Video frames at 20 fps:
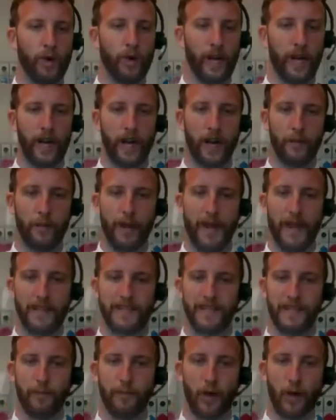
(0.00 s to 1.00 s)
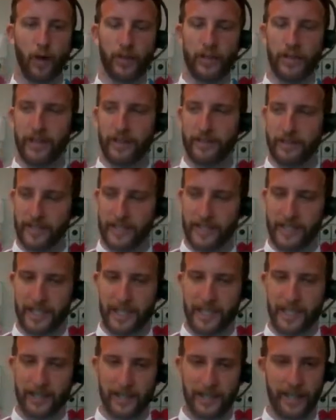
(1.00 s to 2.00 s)
We are based in Bologna,
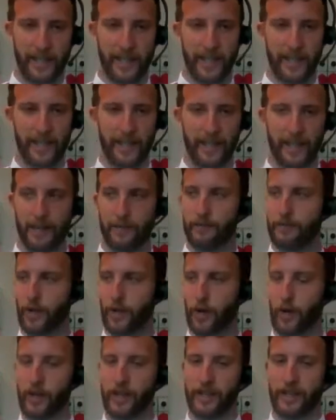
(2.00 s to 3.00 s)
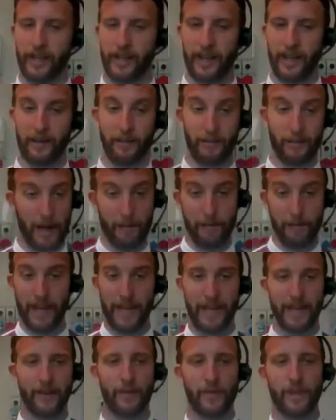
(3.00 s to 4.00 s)
Italy. Here I'm
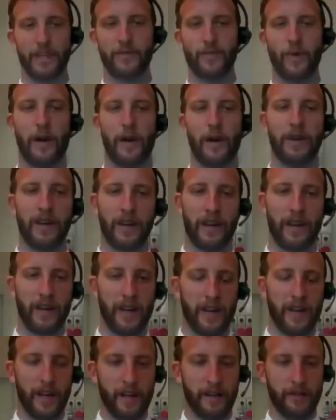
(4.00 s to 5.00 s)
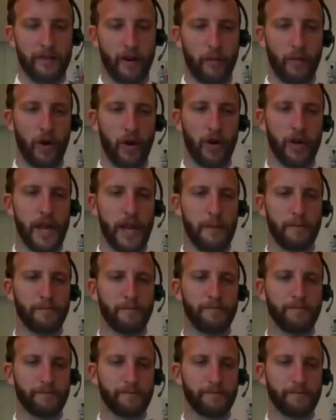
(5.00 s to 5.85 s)
making this webinar from Bologna.